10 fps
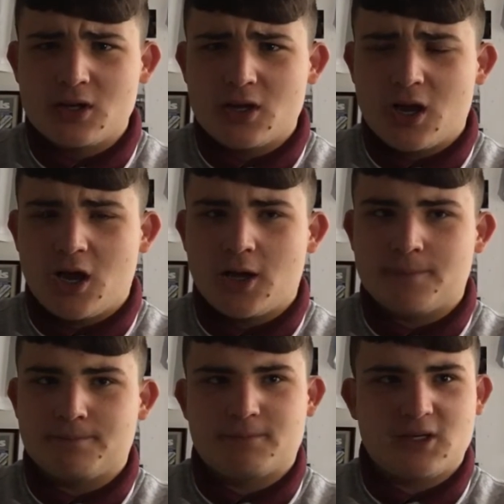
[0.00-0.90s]

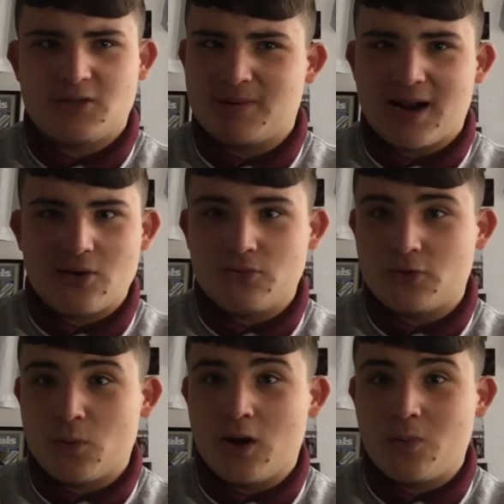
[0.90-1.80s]
Um, he's been out for
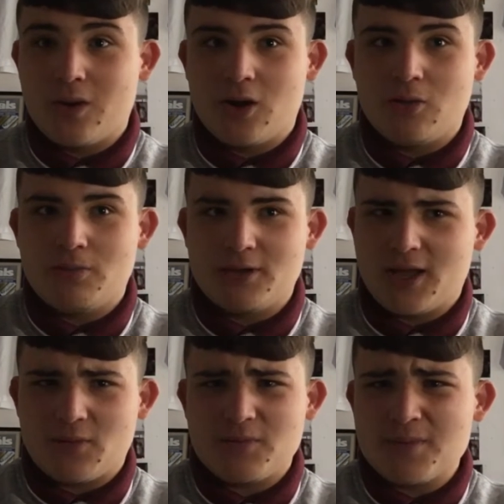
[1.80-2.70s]
quite a while, but
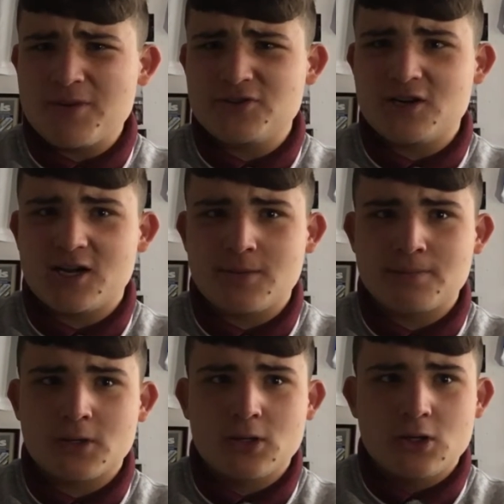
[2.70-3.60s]
yeah, we've been missing him.
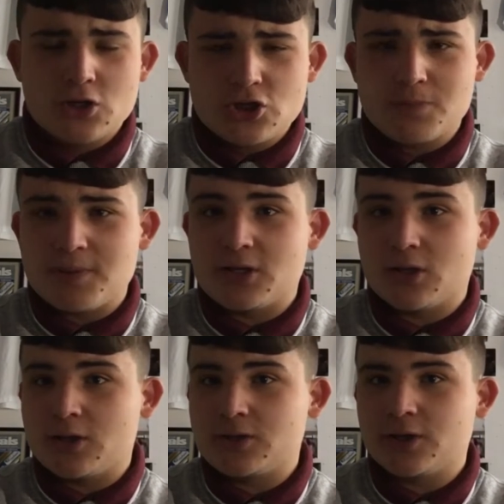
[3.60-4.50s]
Should be
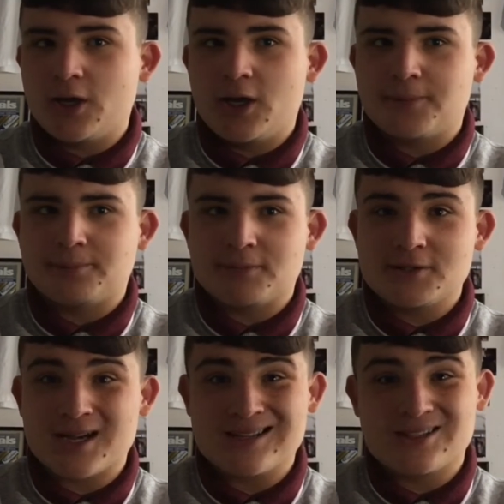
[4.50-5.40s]
good. Um,
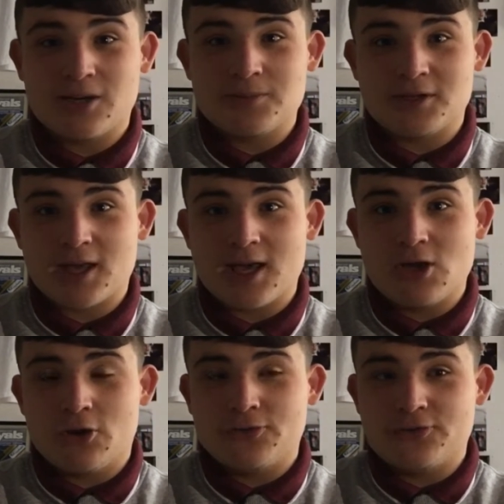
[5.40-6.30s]
second time to
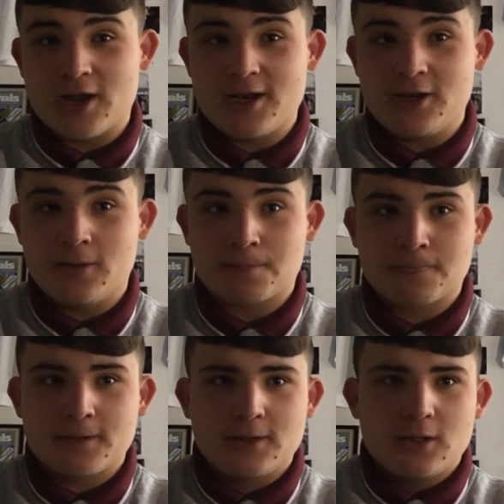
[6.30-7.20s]
KCOM Stadium.
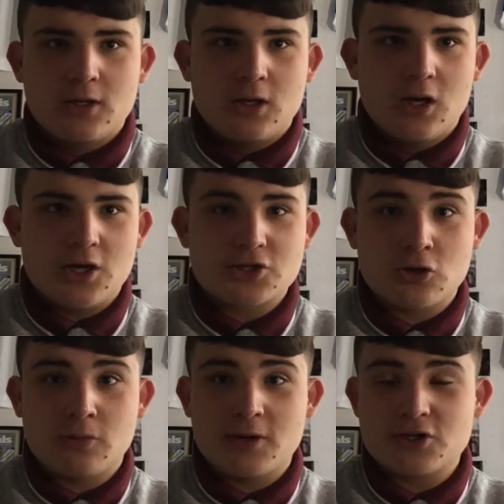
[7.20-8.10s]
Uh,
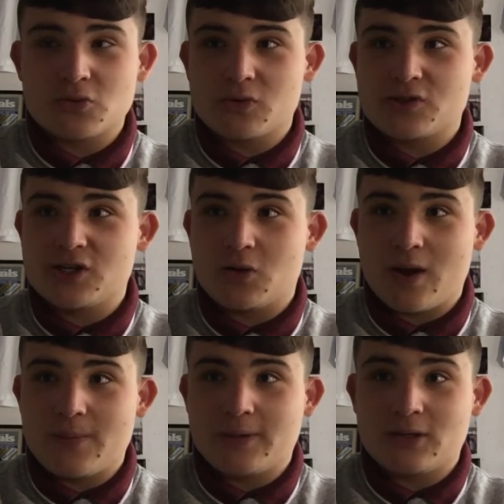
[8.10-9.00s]
score prediction, I want to see an
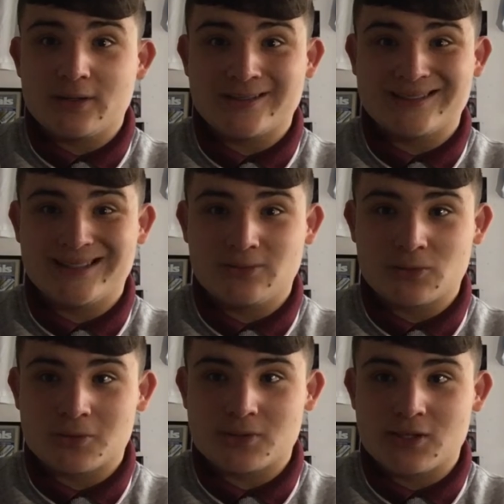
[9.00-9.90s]
away win. Like I said, I
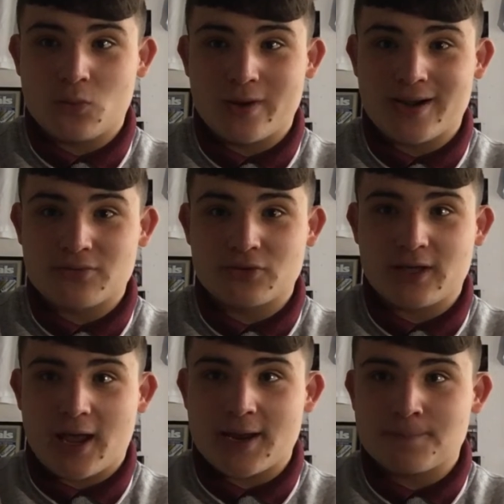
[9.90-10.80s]
want to see a win every
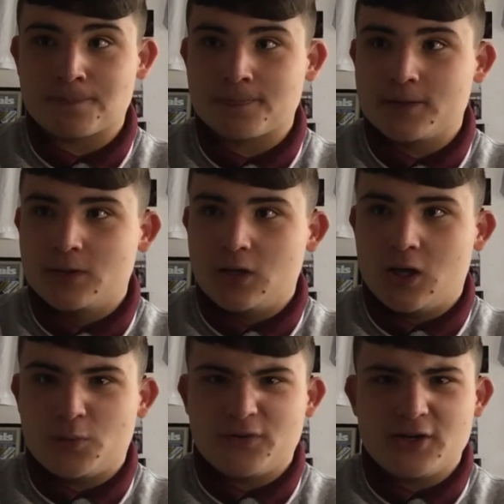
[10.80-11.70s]
game.
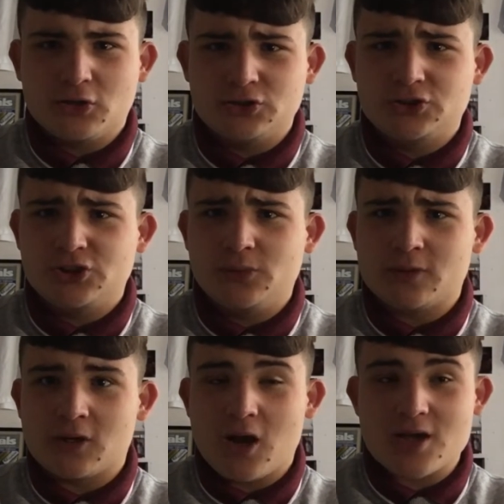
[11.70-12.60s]
Uh, we've only lost two in
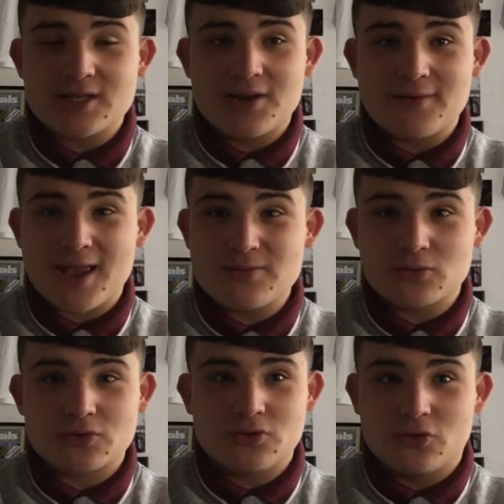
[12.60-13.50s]
our last 11 games,
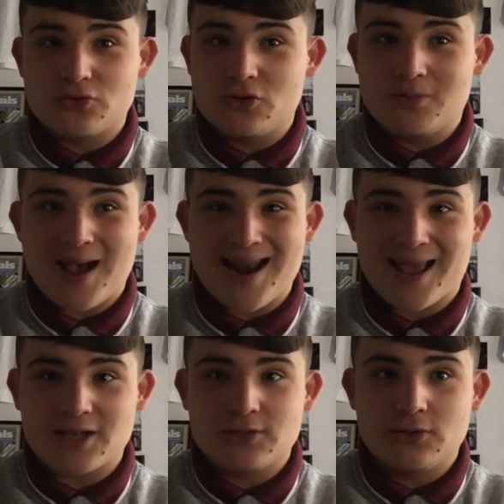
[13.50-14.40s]
which is not too bad
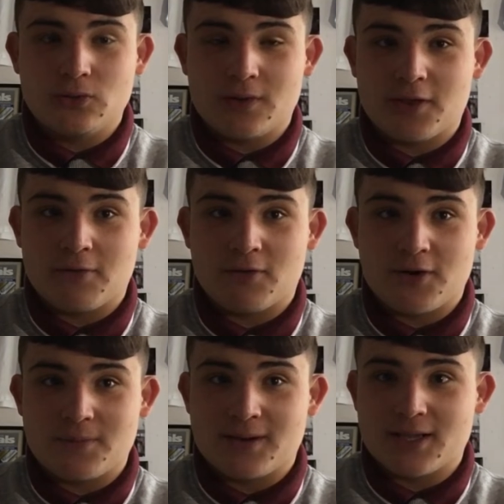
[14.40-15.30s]
at all, and they've
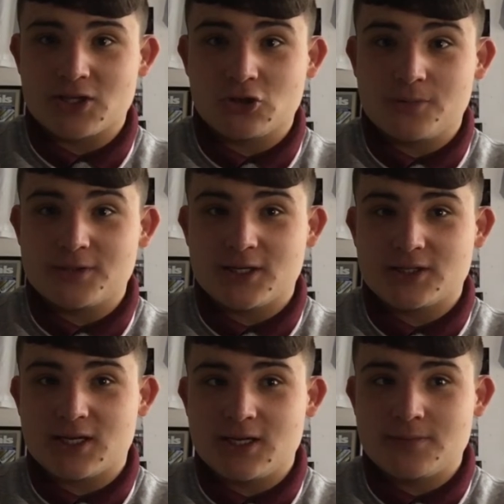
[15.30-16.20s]
only been against top six
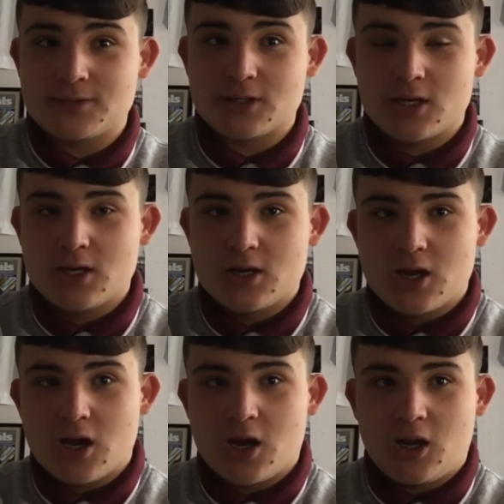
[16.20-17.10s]
teams.
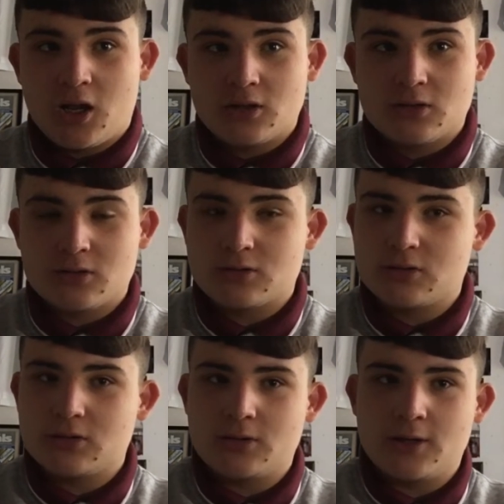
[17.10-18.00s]
Uh, good
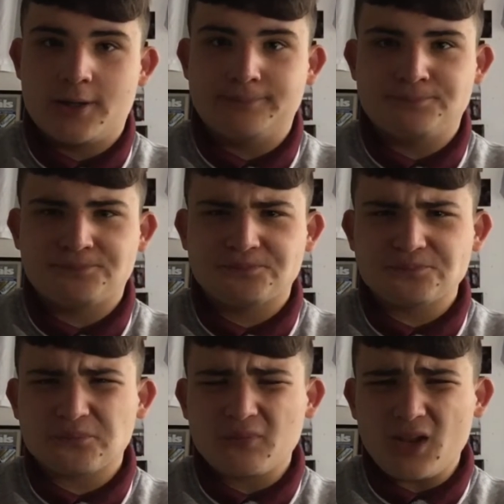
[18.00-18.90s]
um,
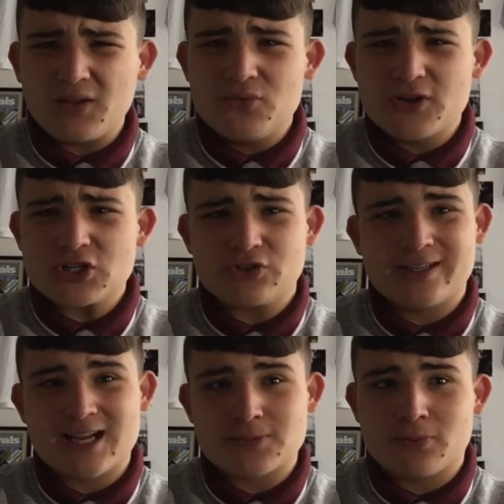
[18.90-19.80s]
victory
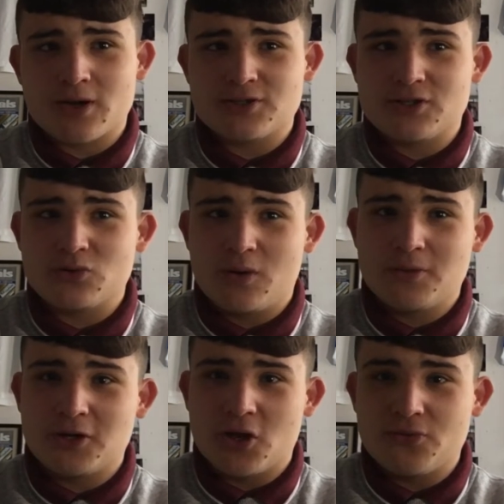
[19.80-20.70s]
against Preston. So I'm
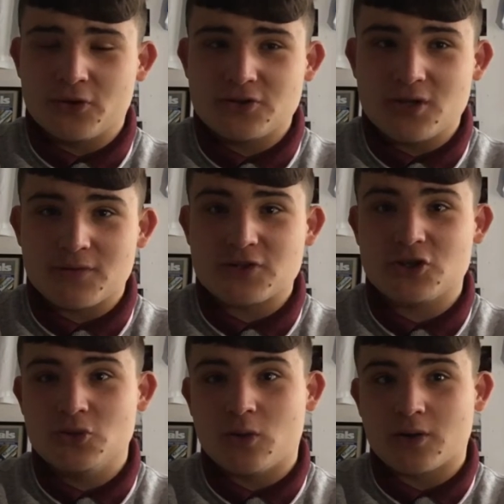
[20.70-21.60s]
going to go for another
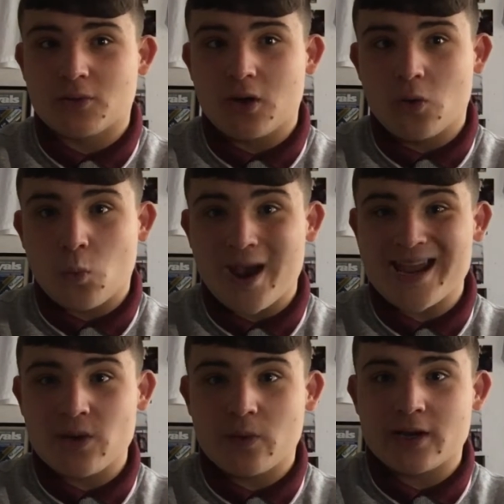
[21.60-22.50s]
2 1
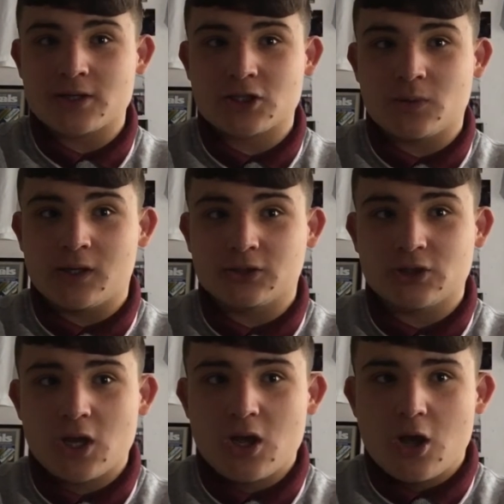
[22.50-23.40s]
away win to us.
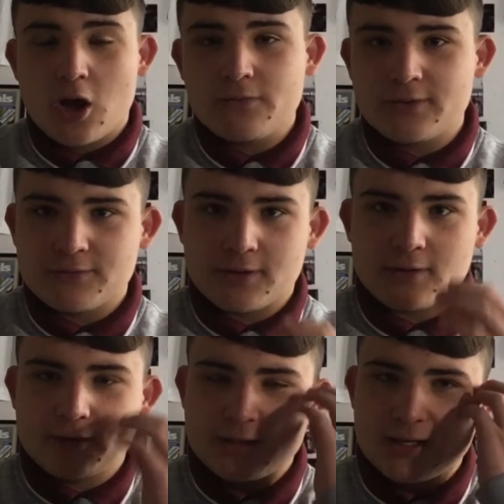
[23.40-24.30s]
Hopefully,
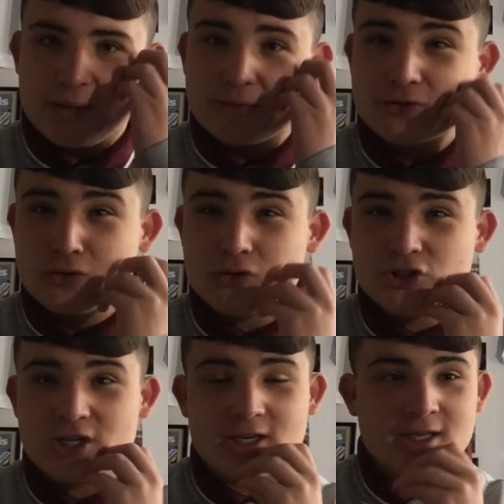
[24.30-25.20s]
Vero can get on the score
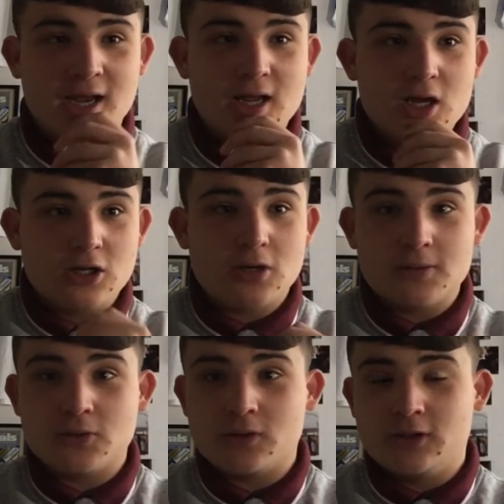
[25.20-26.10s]
sheet. And yeah, come
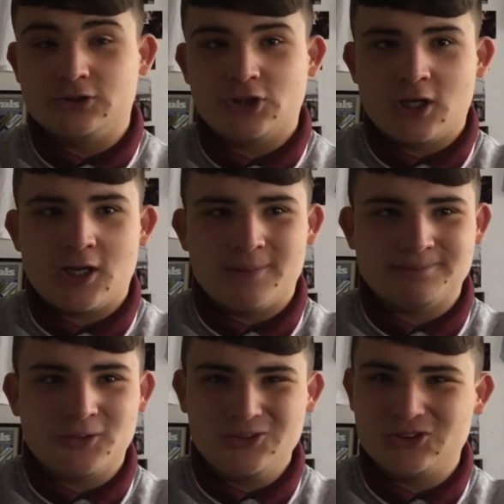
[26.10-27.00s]
on yours.
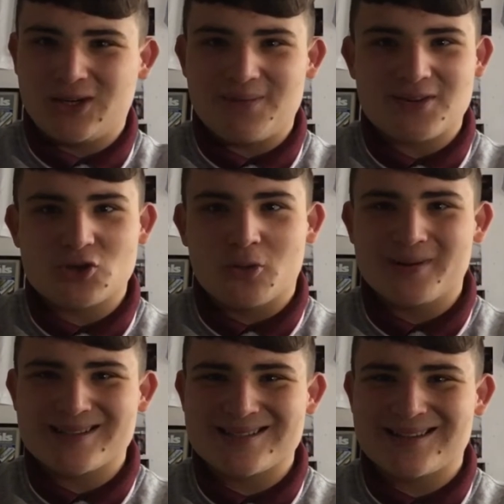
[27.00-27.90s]
Um, not sure how many score
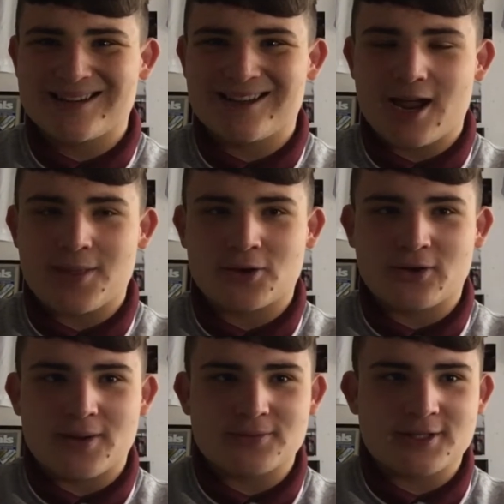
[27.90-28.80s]
predictions are going to get out the
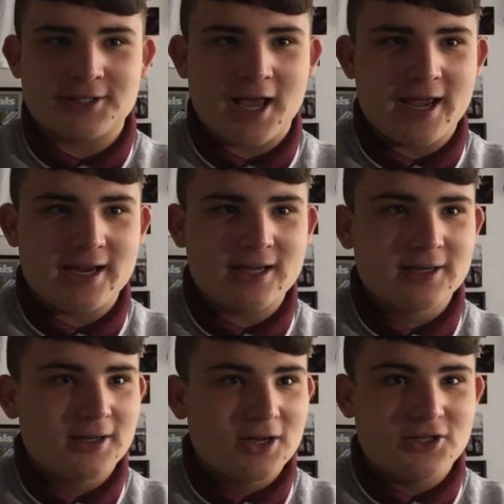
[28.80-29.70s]
ground today
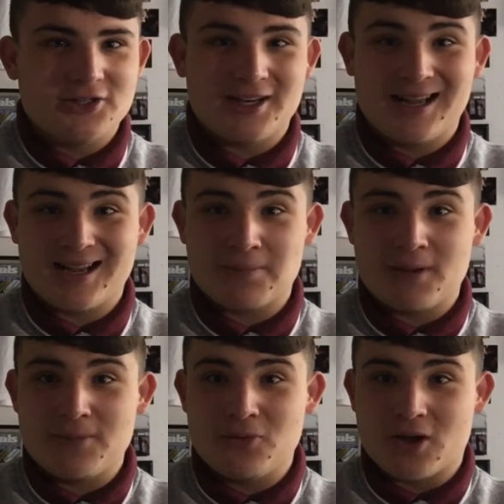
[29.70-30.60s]
due to the lack of
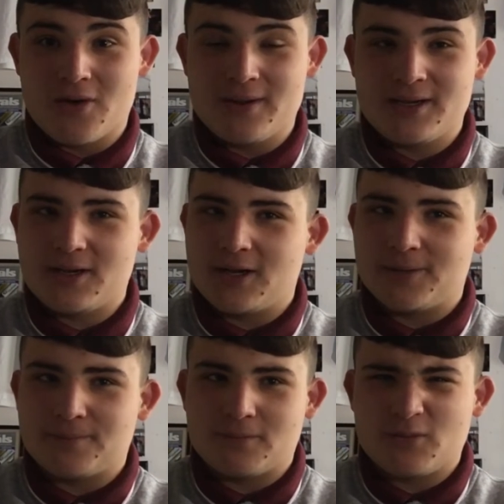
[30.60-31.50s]
people going.
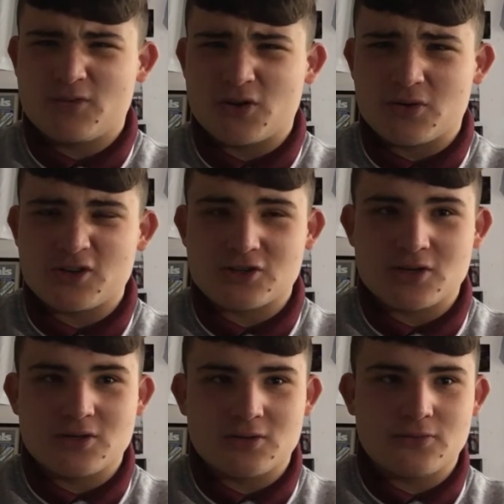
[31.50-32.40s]
Um, we've sold just
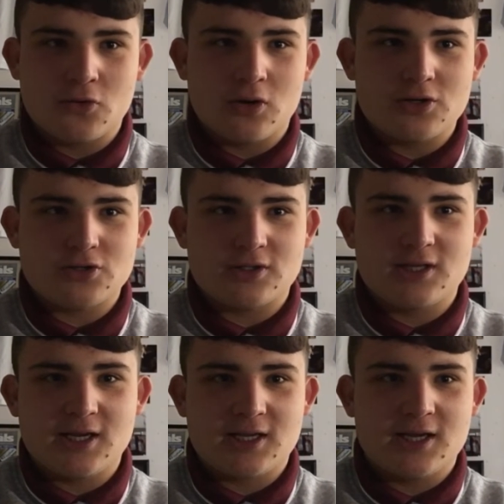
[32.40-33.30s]
under 400
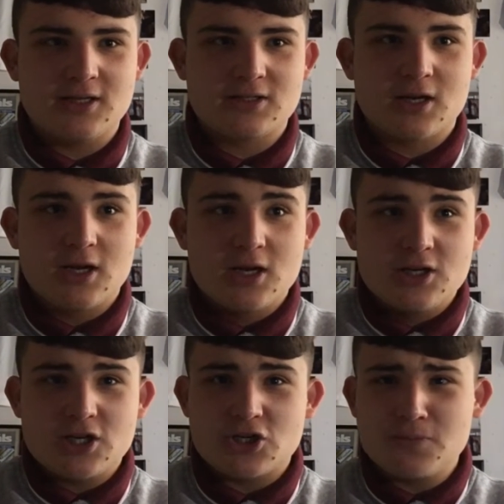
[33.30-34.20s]
tickets.
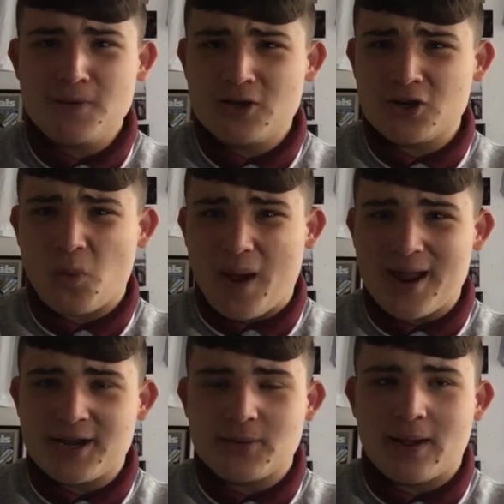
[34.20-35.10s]
So yeah, should be a good away
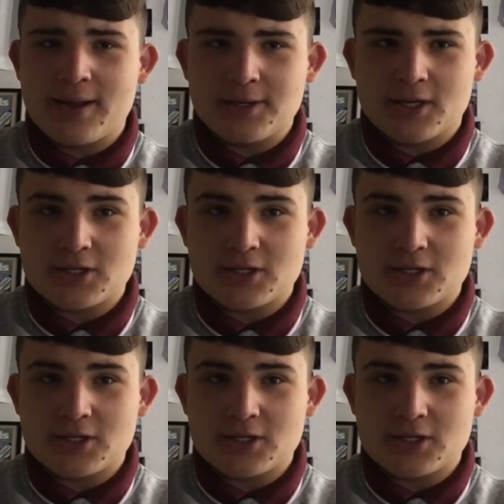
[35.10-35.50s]
anyway. Uh,